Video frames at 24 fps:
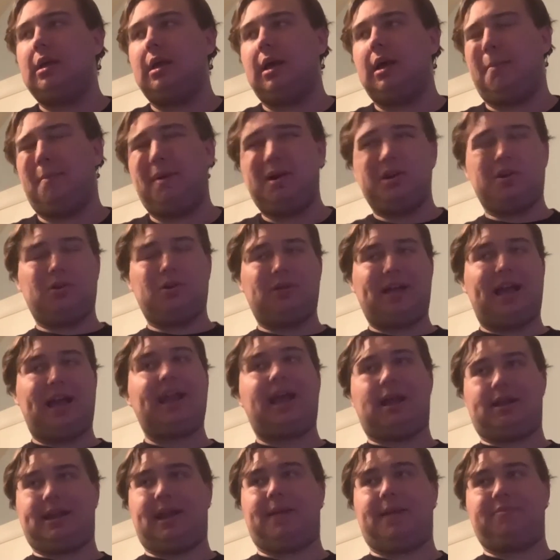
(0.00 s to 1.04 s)
A muggle?
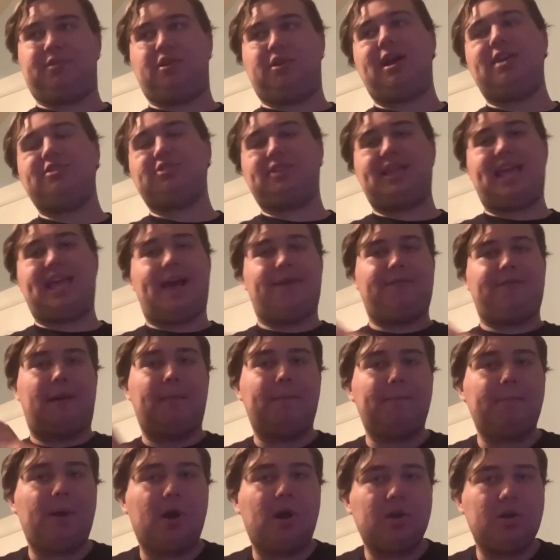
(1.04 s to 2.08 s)
Okay, you actually have a
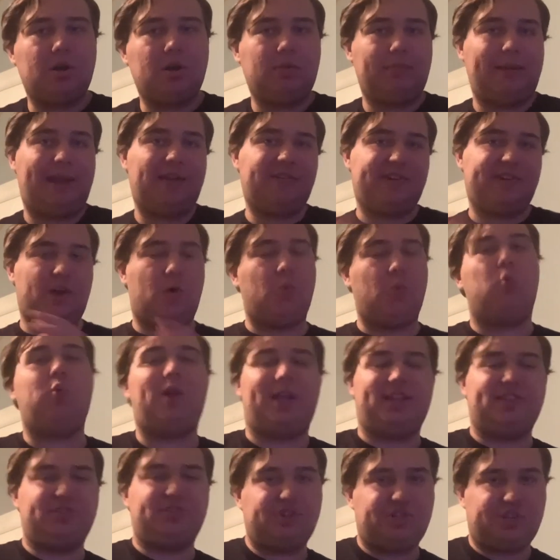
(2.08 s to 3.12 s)
muggle marry a
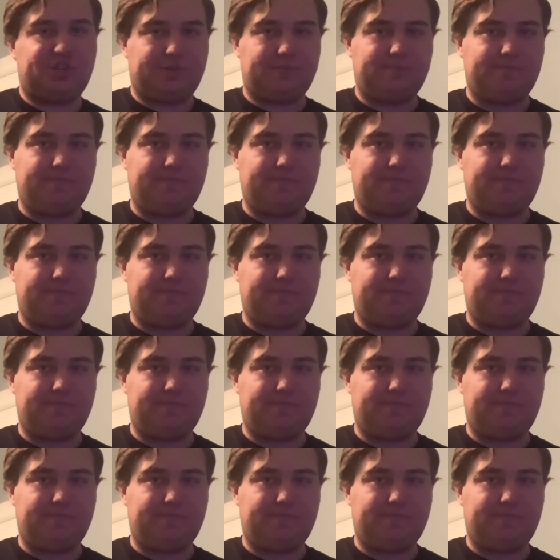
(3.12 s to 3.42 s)
witch.